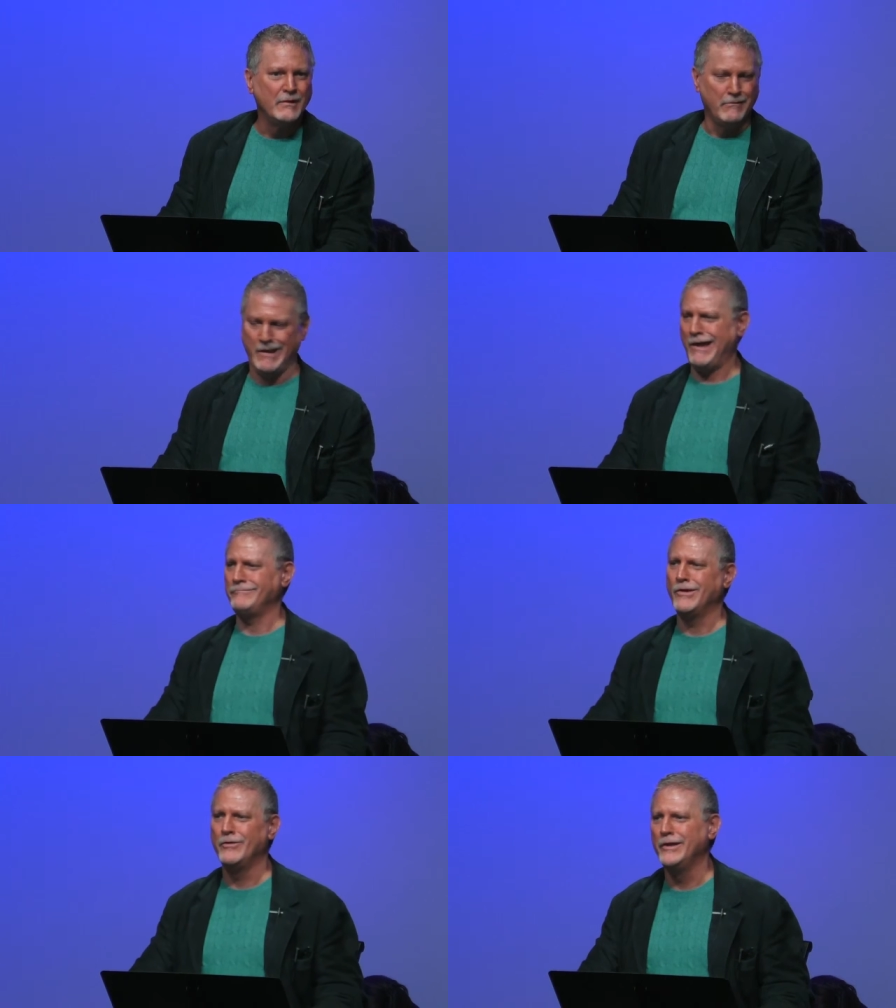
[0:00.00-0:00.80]
But I've
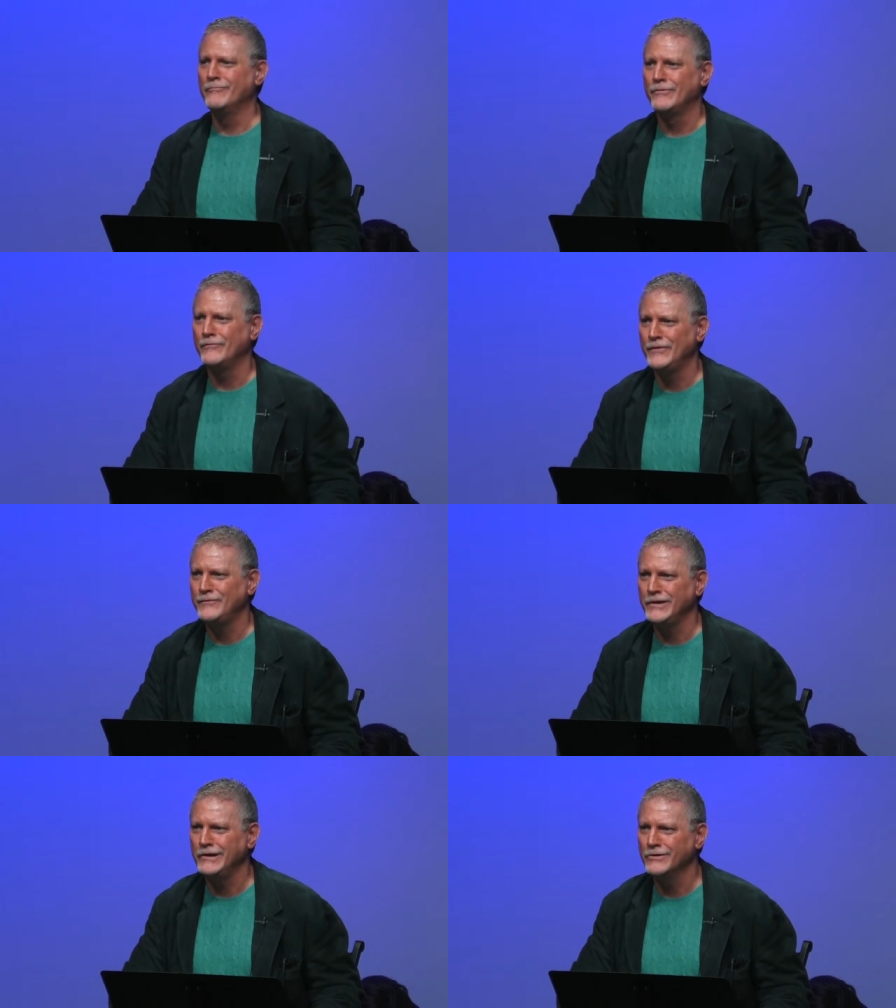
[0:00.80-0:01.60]
known him for
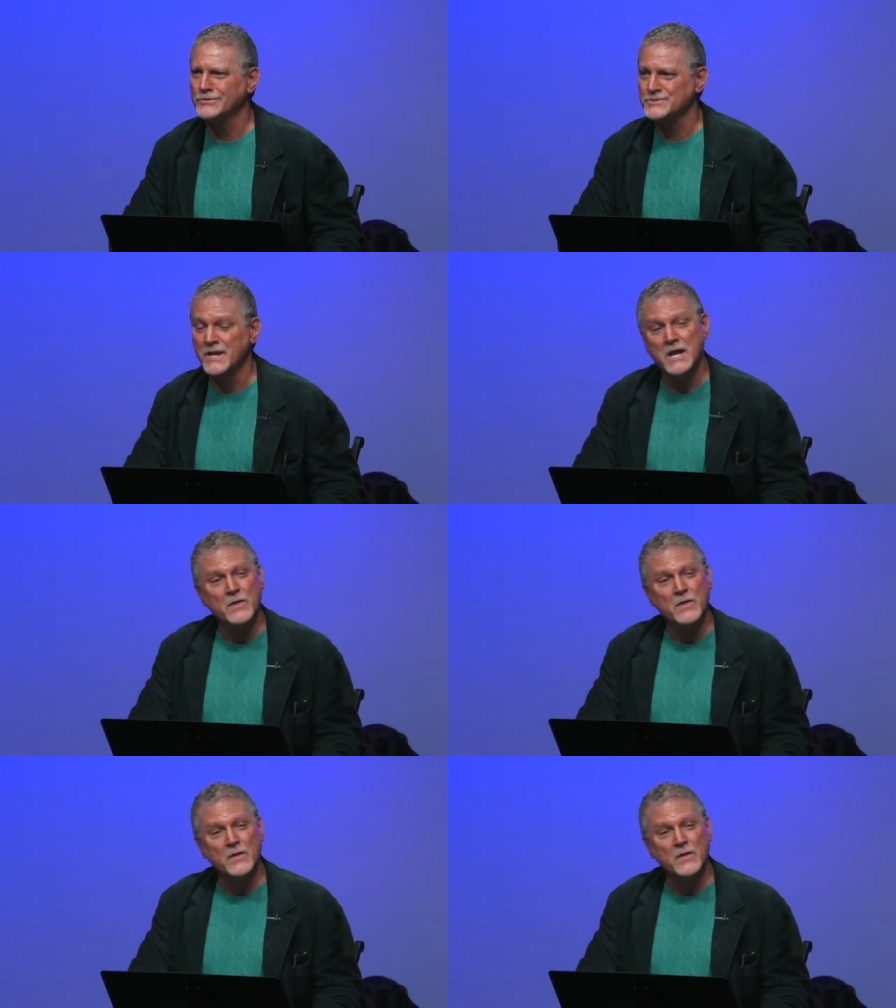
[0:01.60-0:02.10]
50 years.